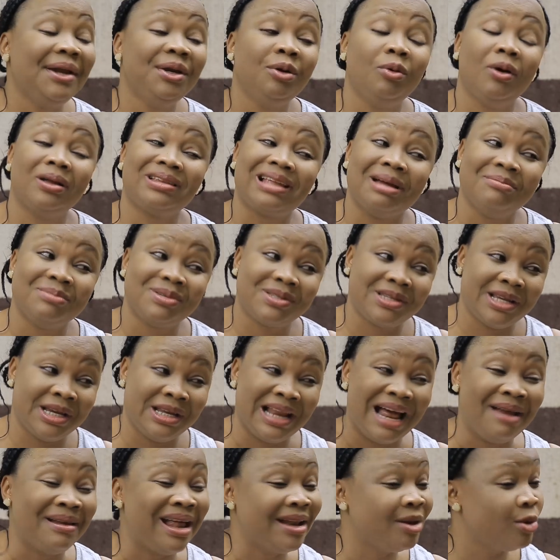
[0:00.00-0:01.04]
I know what I'm
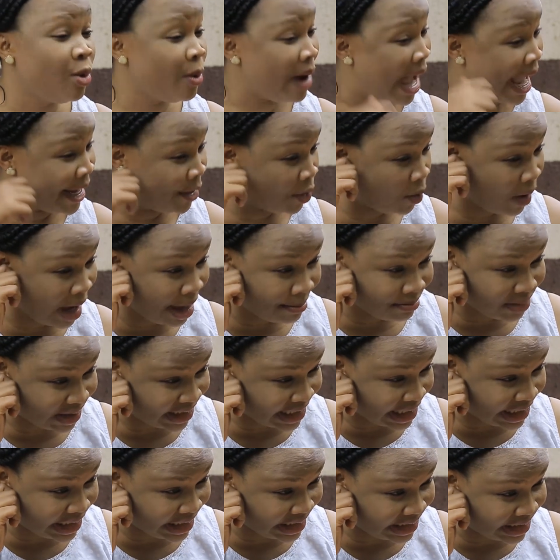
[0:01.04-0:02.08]
saying, and I know why I'm
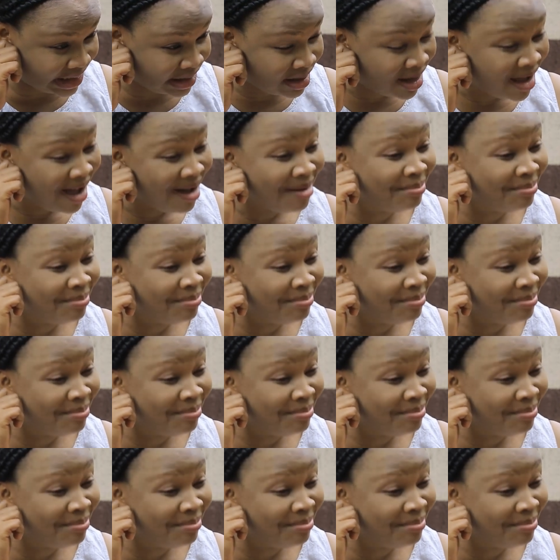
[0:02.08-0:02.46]
saying it.